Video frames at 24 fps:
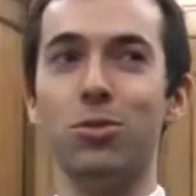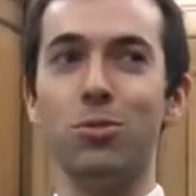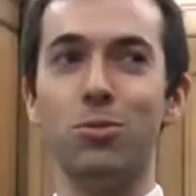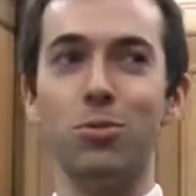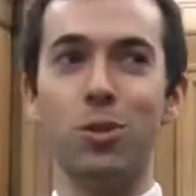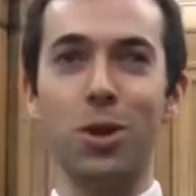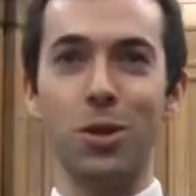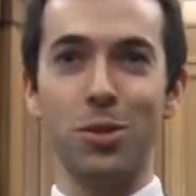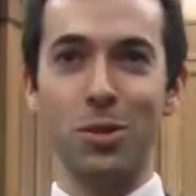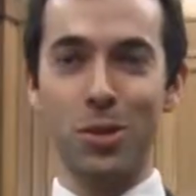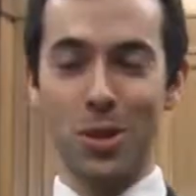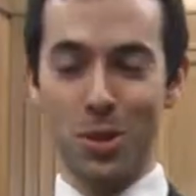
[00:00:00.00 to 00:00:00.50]

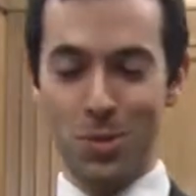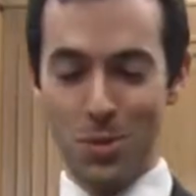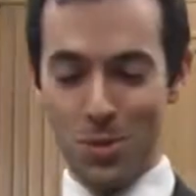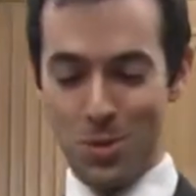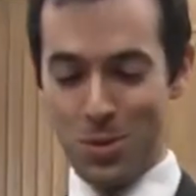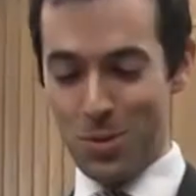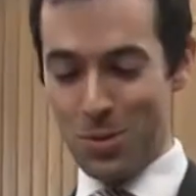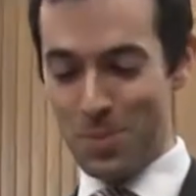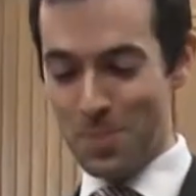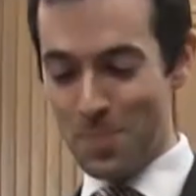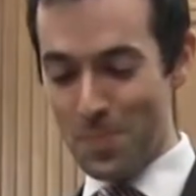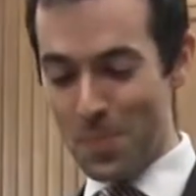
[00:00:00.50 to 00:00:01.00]
rather than going
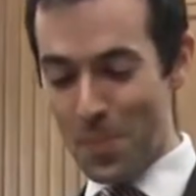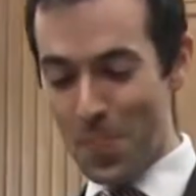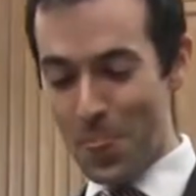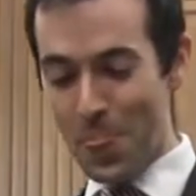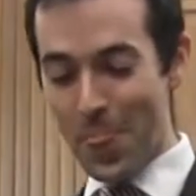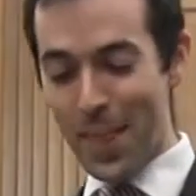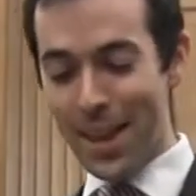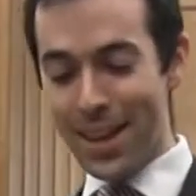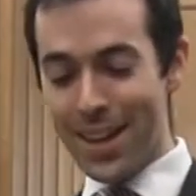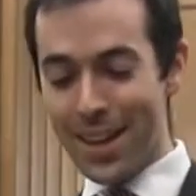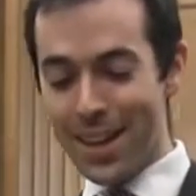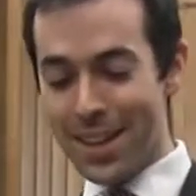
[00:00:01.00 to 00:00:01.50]
to.
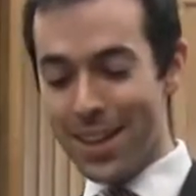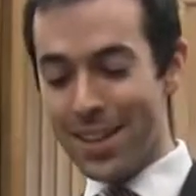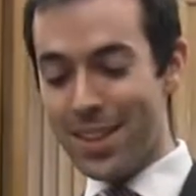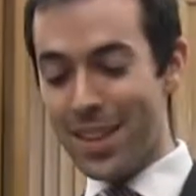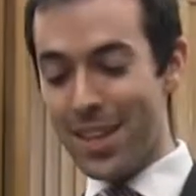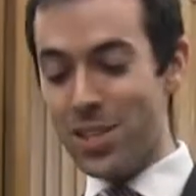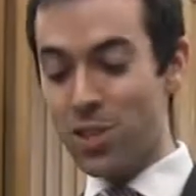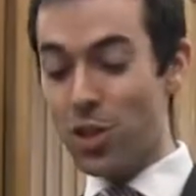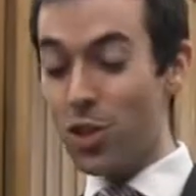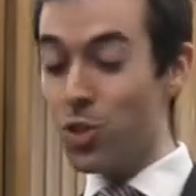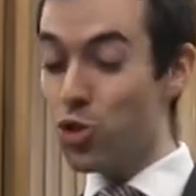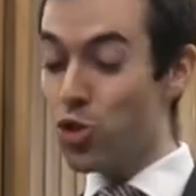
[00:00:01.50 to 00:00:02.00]

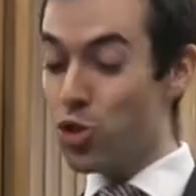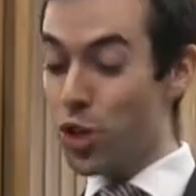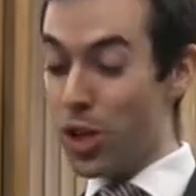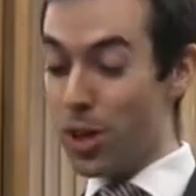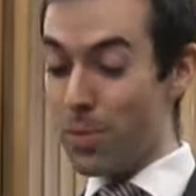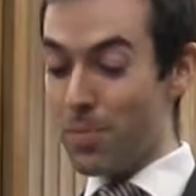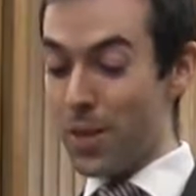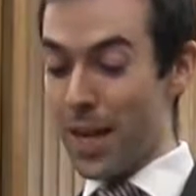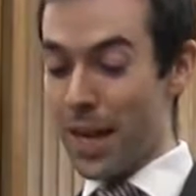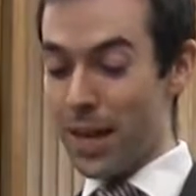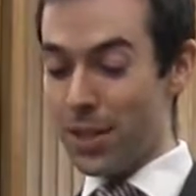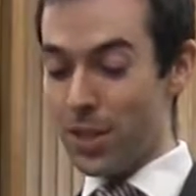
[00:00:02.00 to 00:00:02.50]
Then
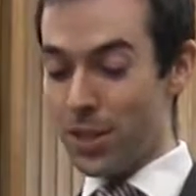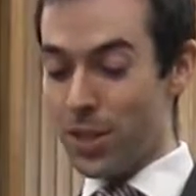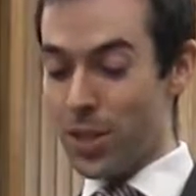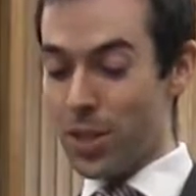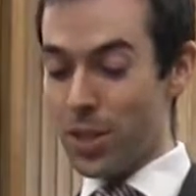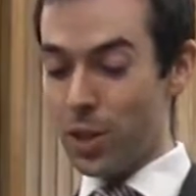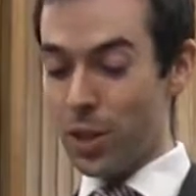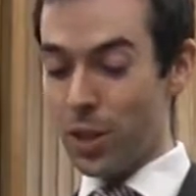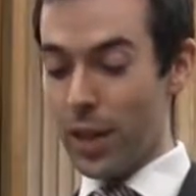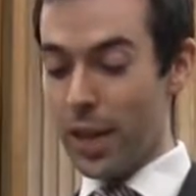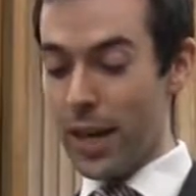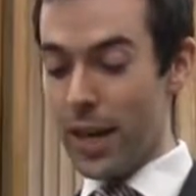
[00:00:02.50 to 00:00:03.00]
Jeremy
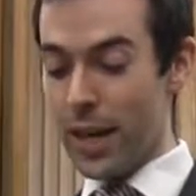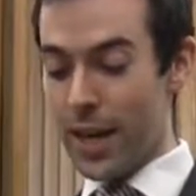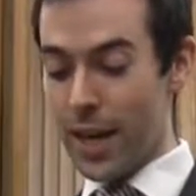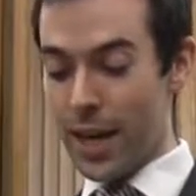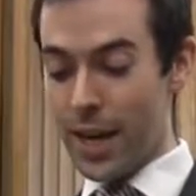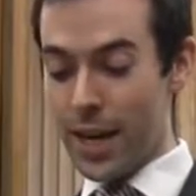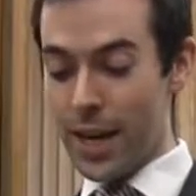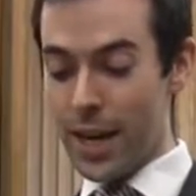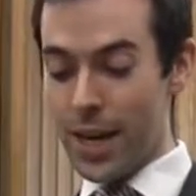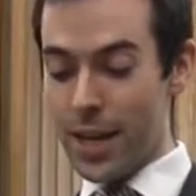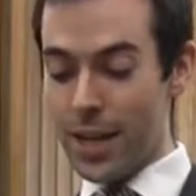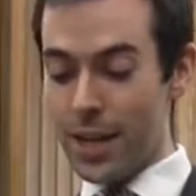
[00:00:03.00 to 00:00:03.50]
Henderson
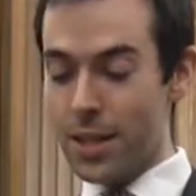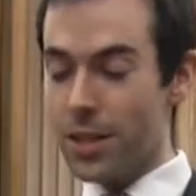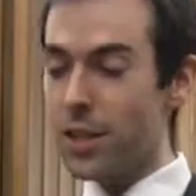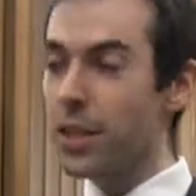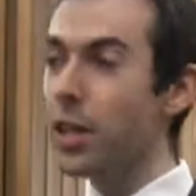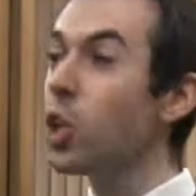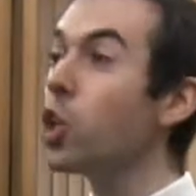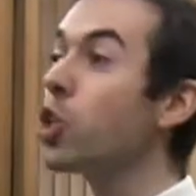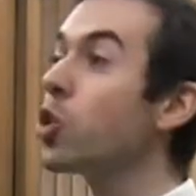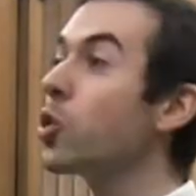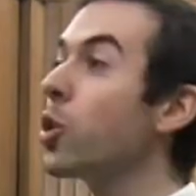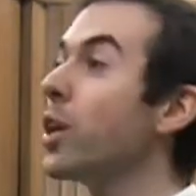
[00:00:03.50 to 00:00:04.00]
had
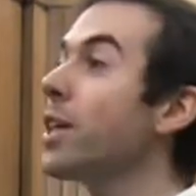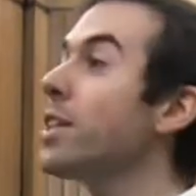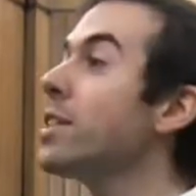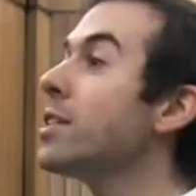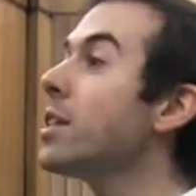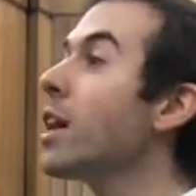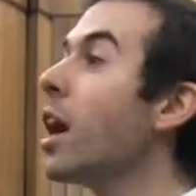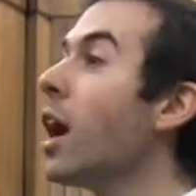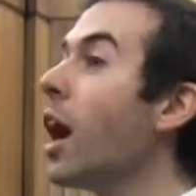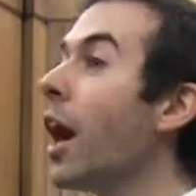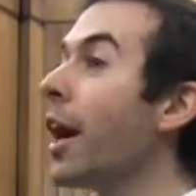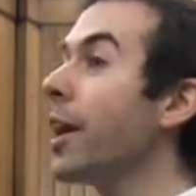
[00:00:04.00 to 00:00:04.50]
great
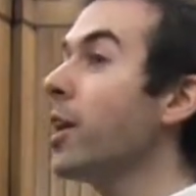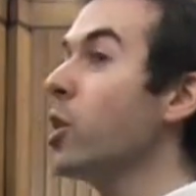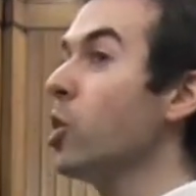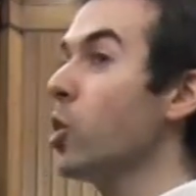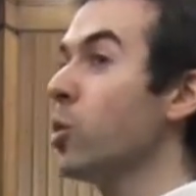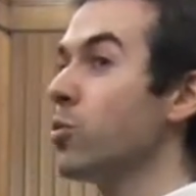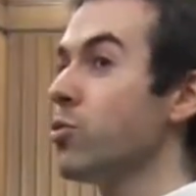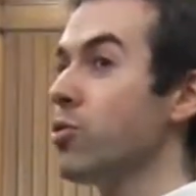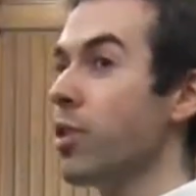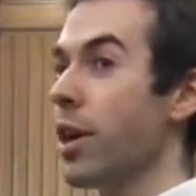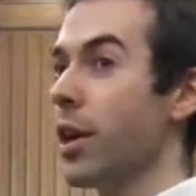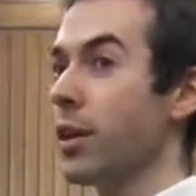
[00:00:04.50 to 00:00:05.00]
eye
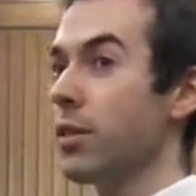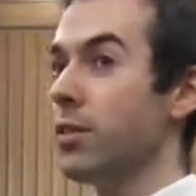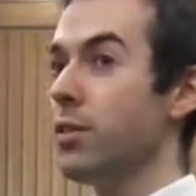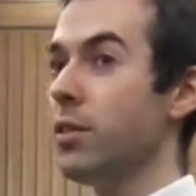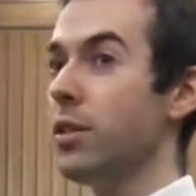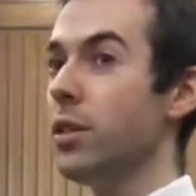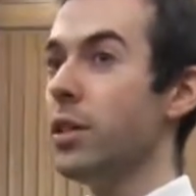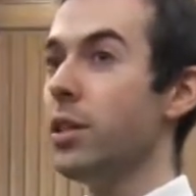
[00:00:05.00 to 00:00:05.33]
contact.